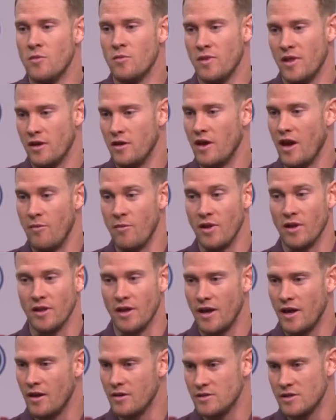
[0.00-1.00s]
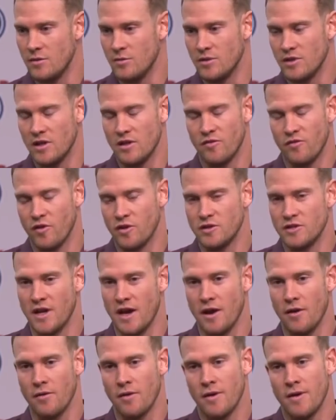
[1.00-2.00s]
They gave me a lane. I was able to get the first
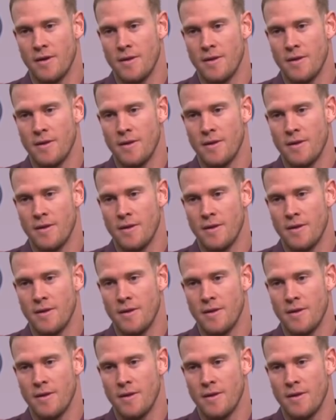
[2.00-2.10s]
down.